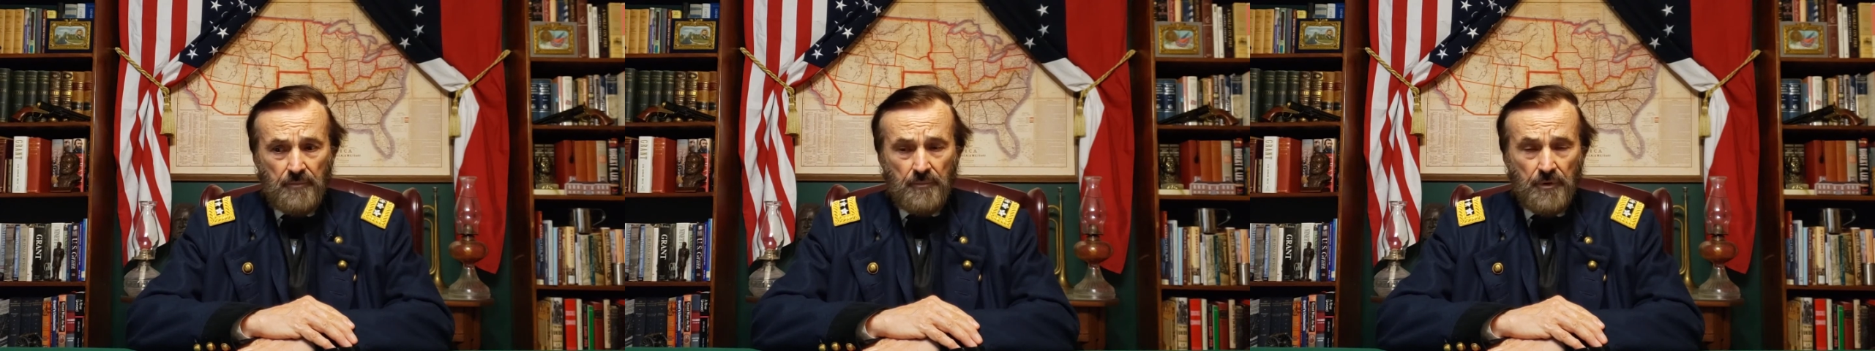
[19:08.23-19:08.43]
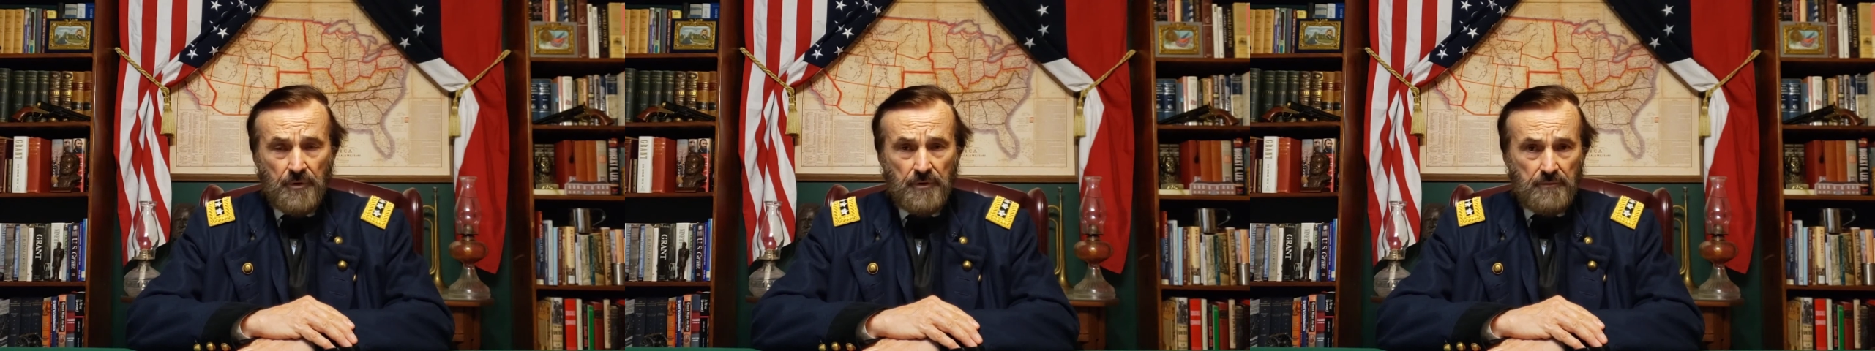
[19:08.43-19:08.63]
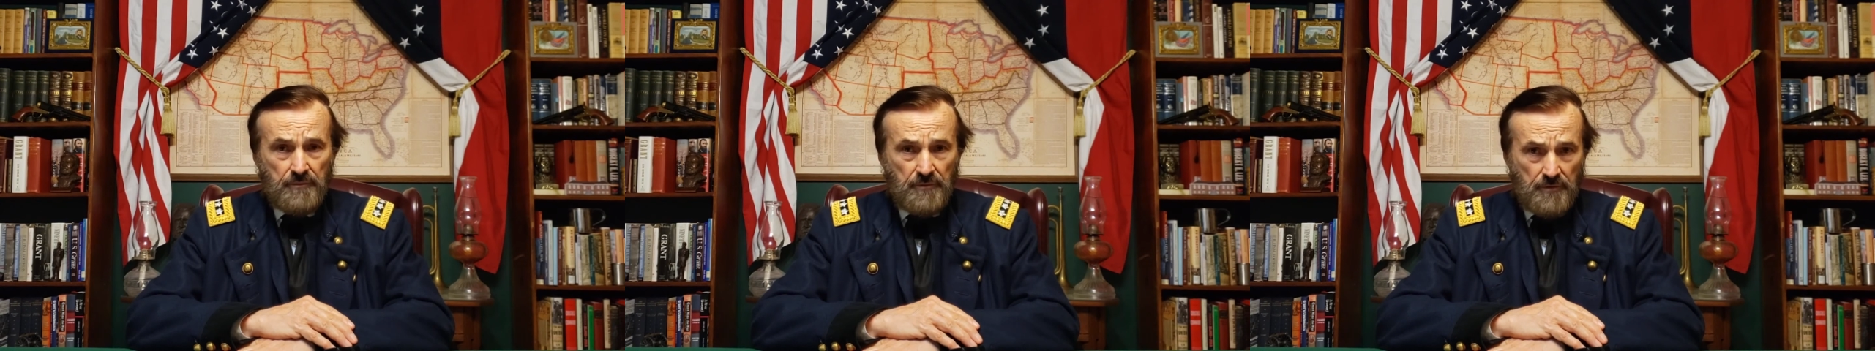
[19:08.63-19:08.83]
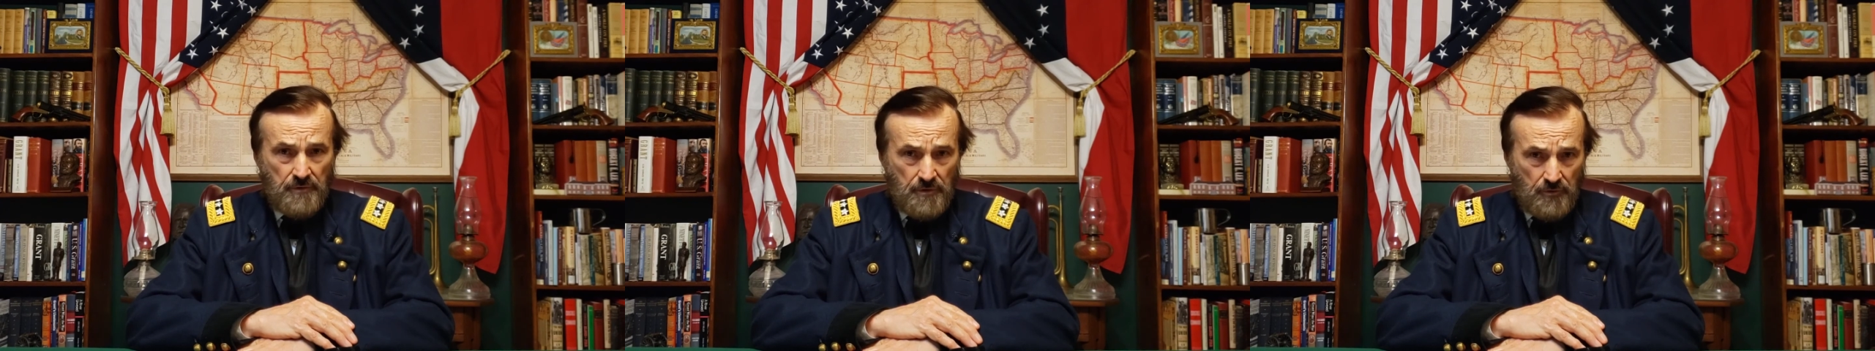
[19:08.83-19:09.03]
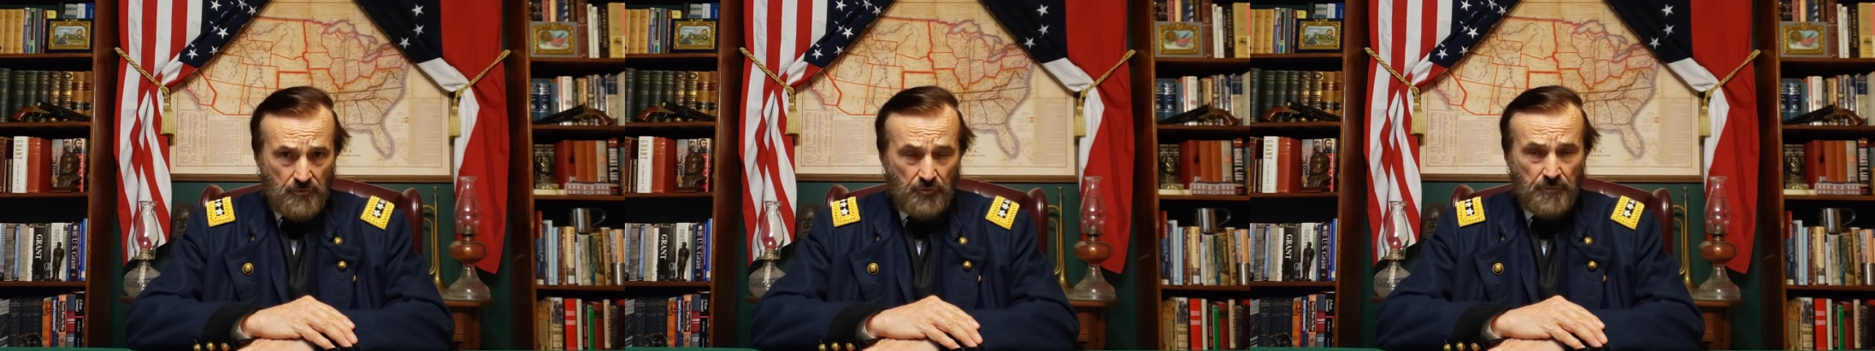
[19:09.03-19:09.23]
But
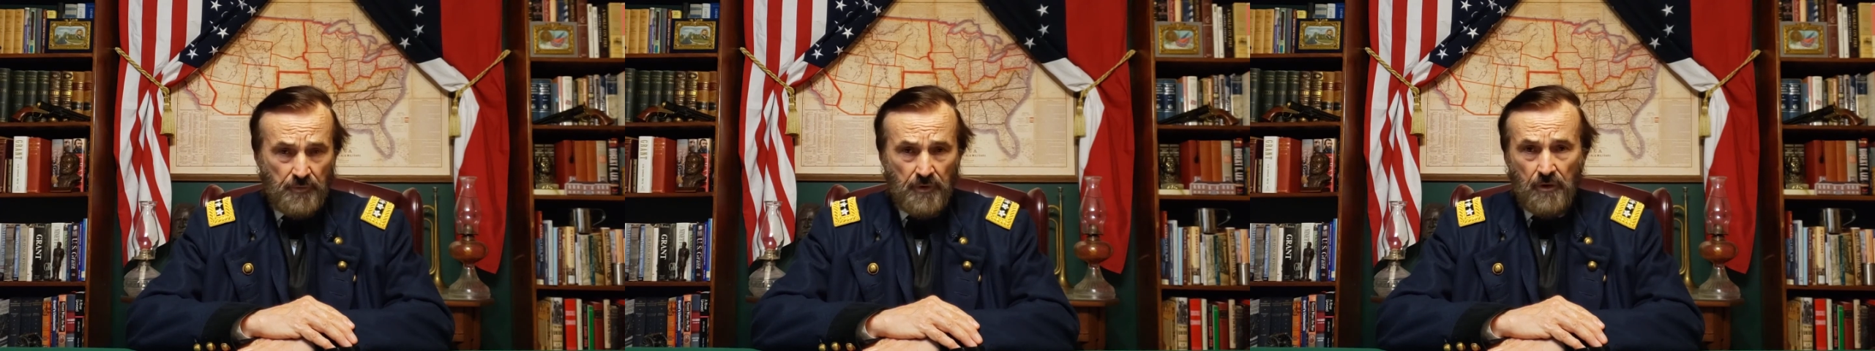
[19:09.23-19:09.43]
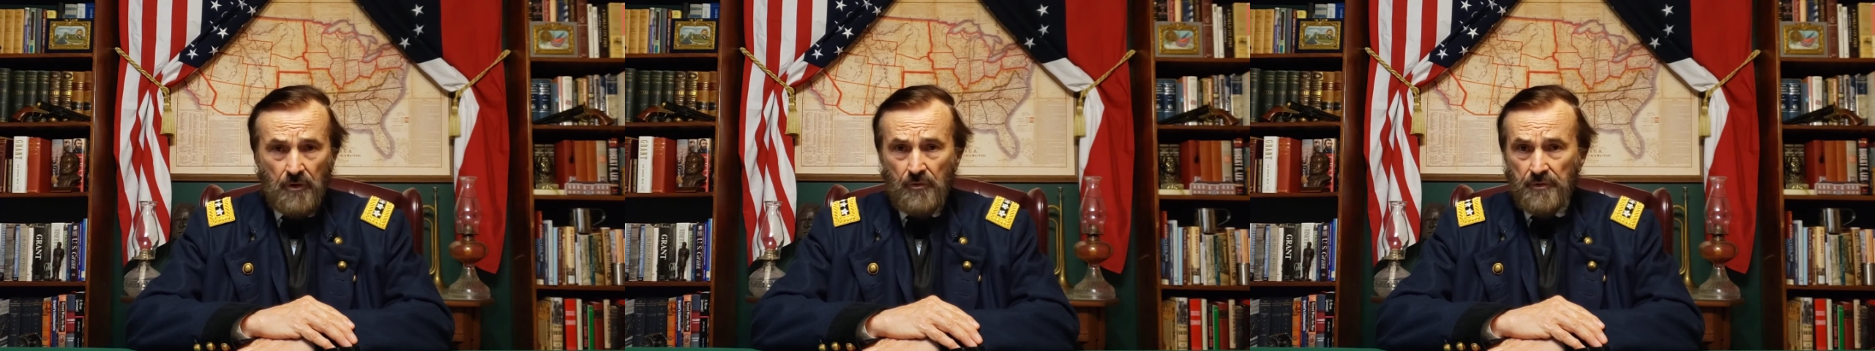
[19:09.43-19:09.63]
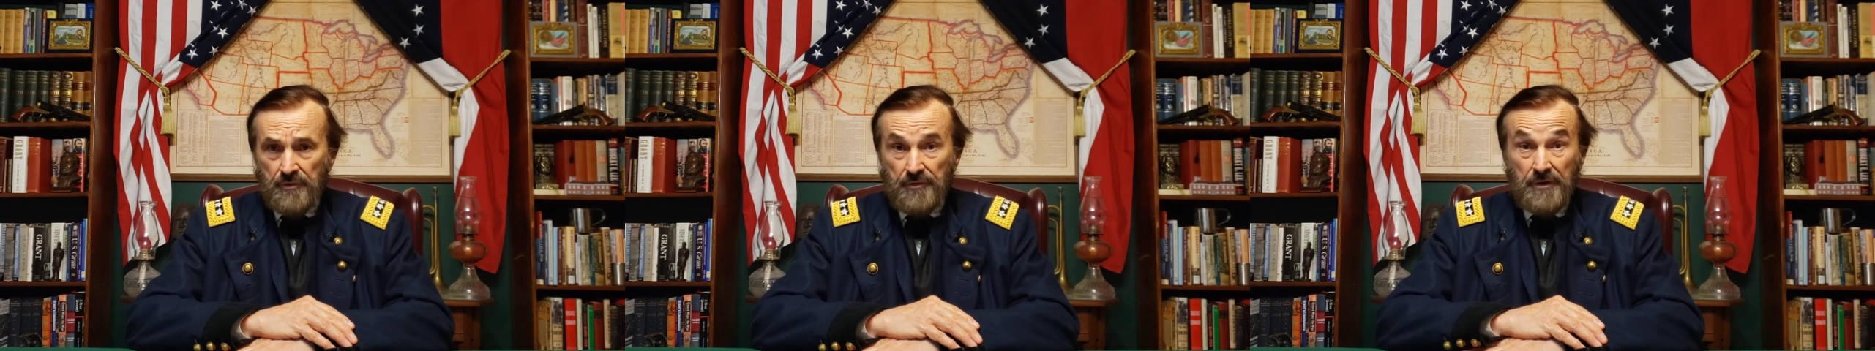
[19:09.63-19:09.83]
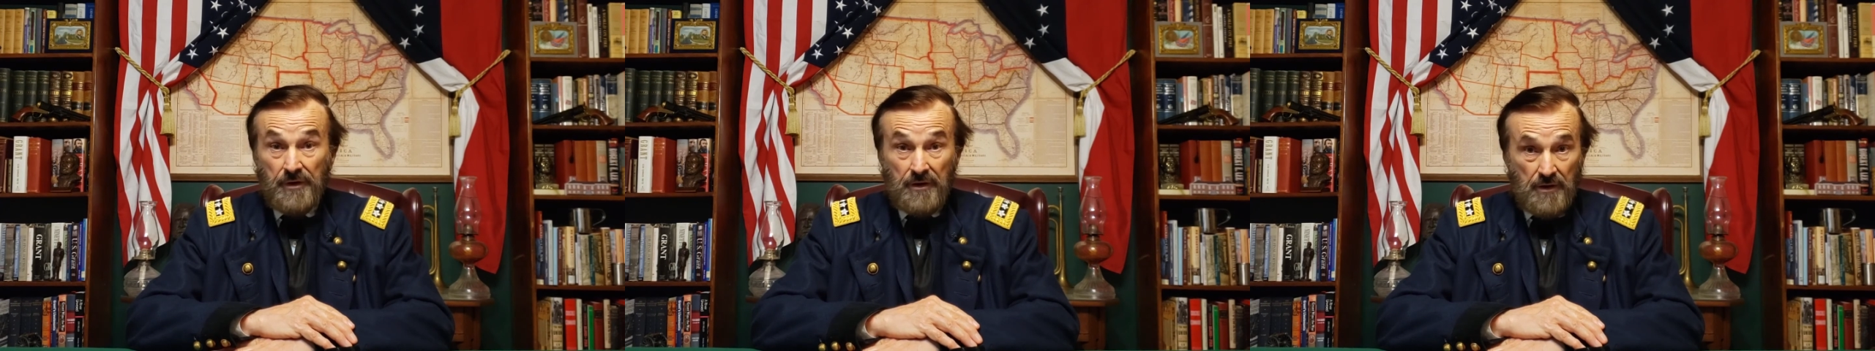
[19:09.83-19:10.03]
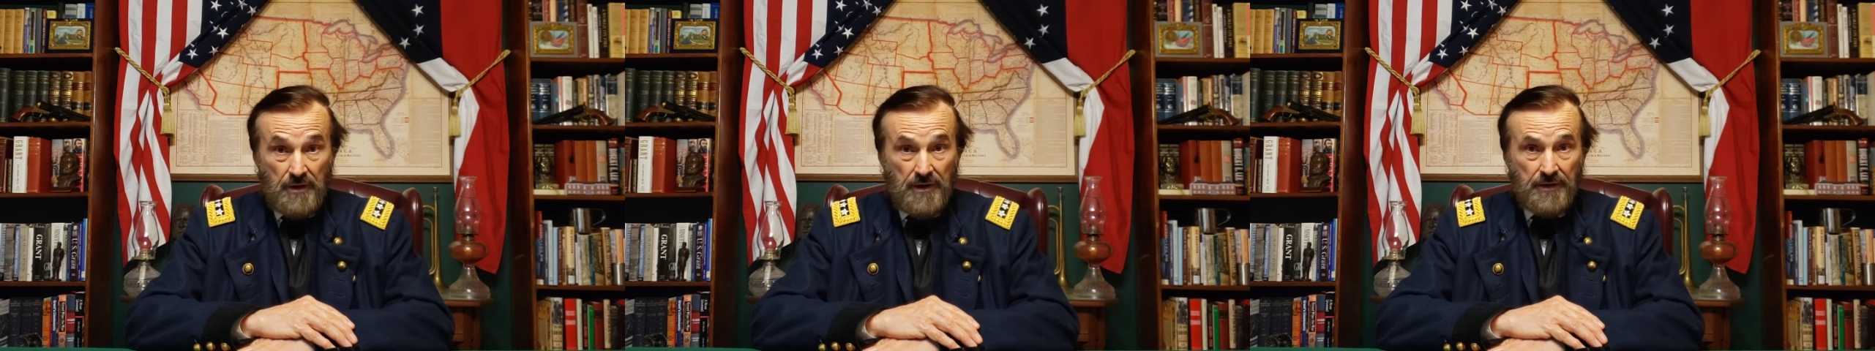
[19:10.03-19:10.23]
Congressman Logan
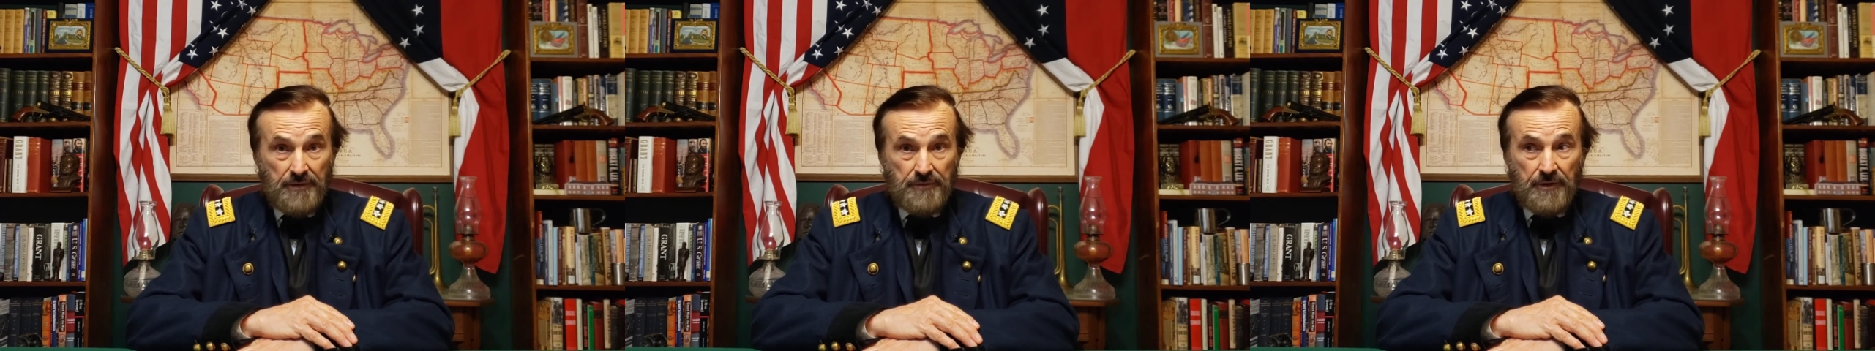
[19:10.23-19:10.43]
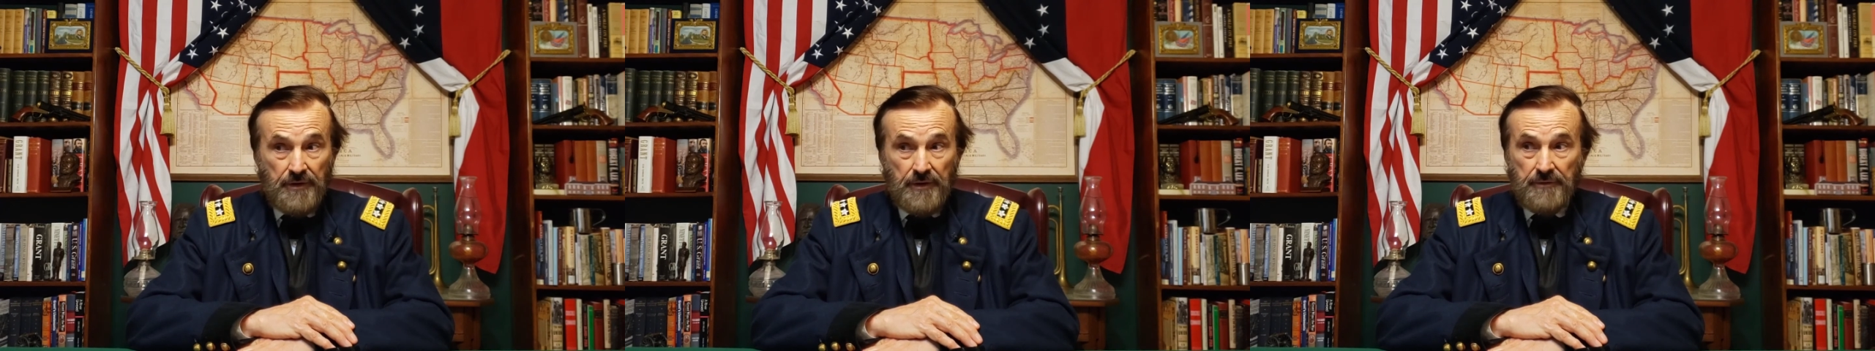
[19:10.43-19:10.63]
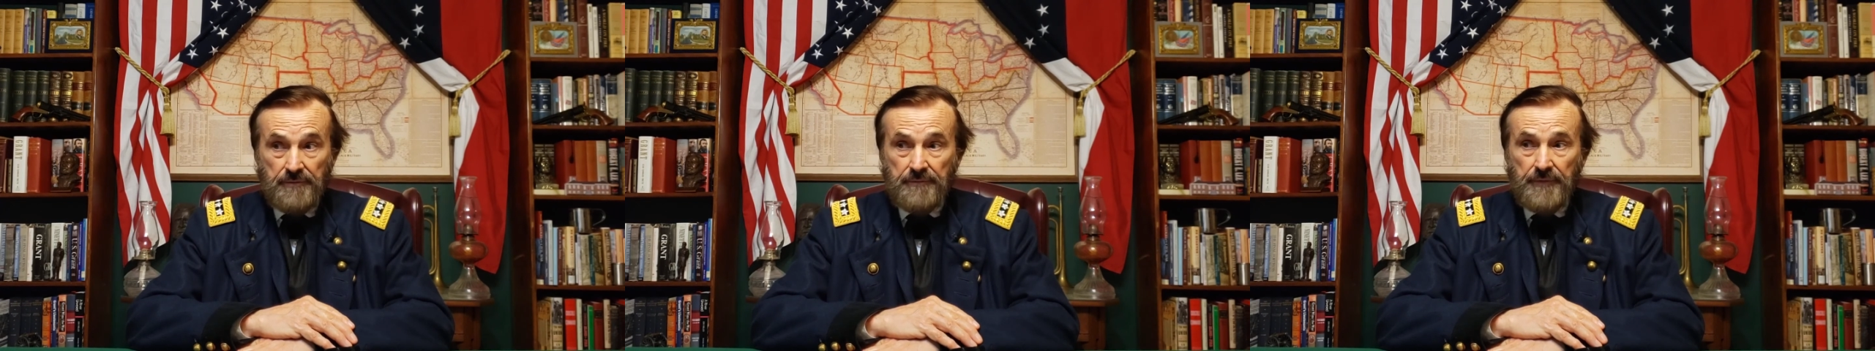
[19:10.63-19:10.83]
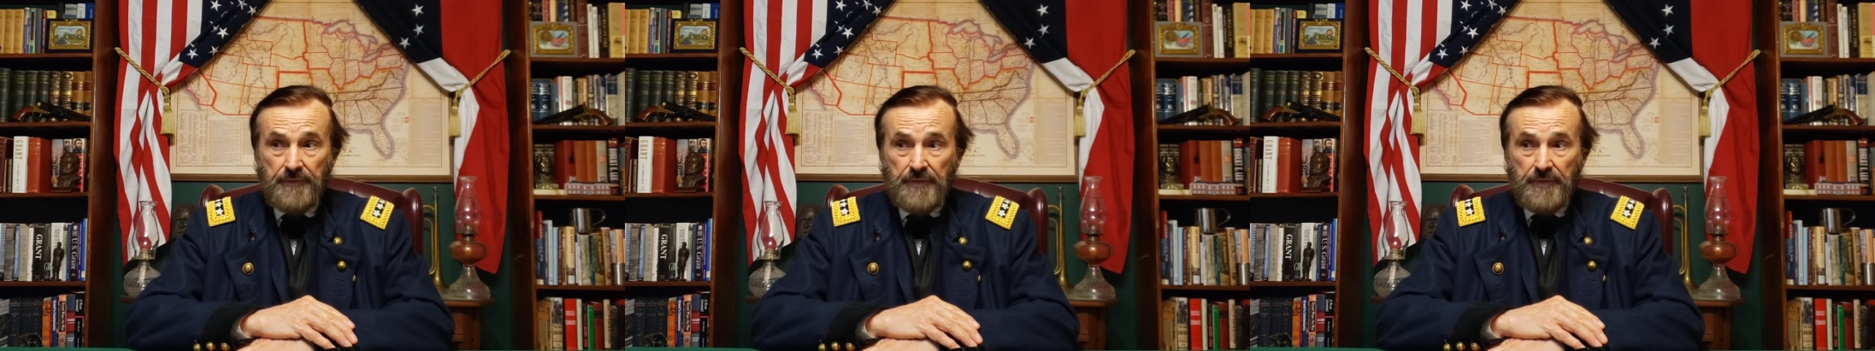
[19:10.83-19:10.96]
declined that,